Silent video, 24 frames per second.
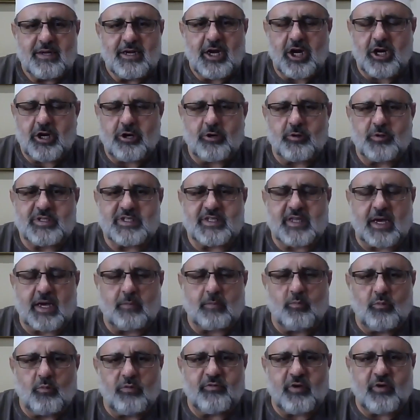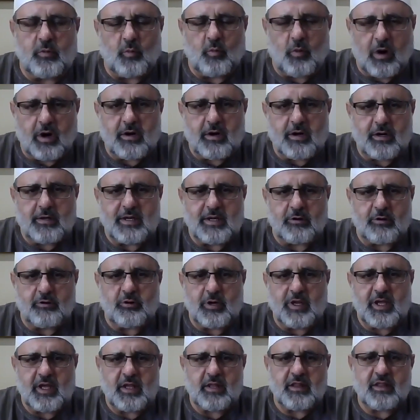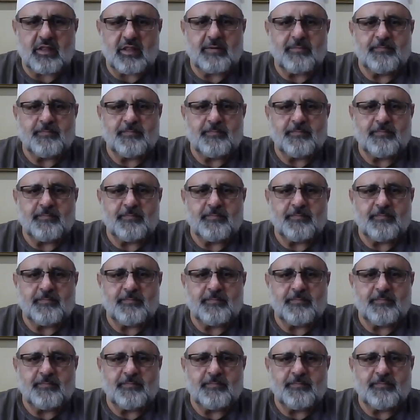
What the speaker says: It looks like moving water underneath.